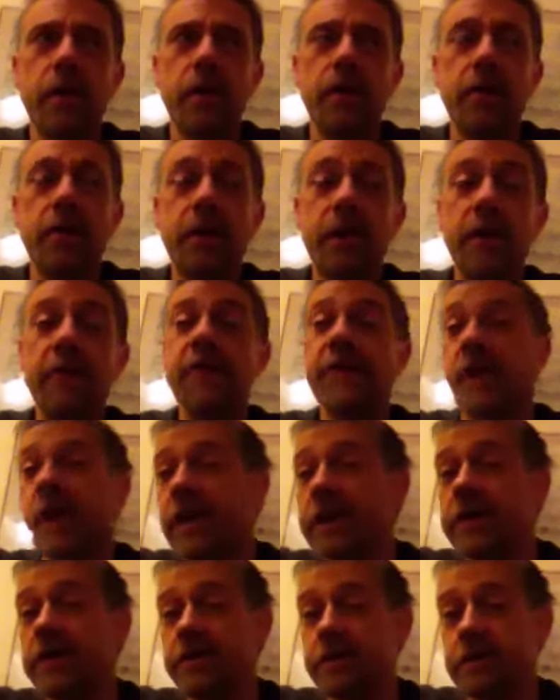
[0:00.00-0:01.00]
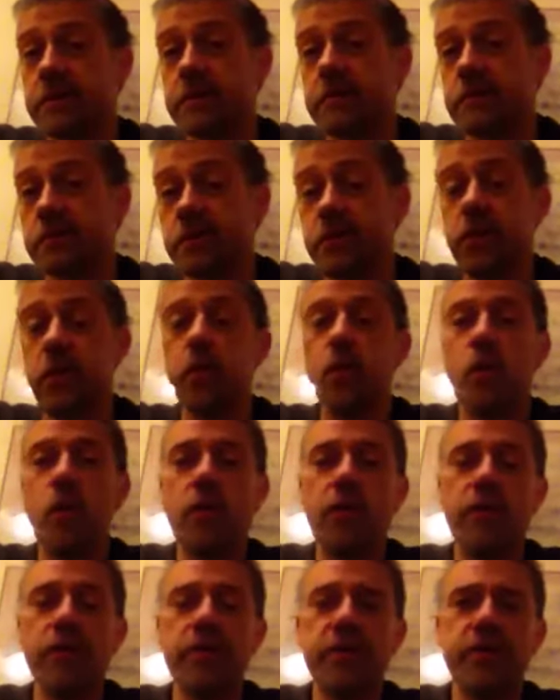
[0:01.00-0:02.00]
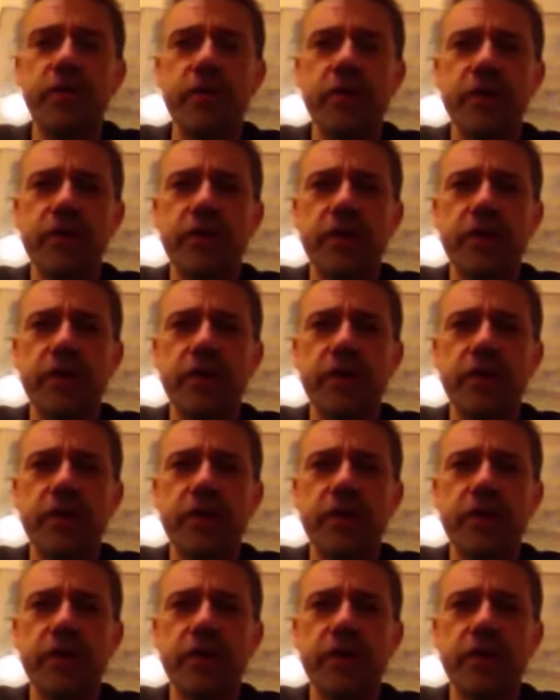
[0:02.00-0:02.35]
deviates somewhat from the version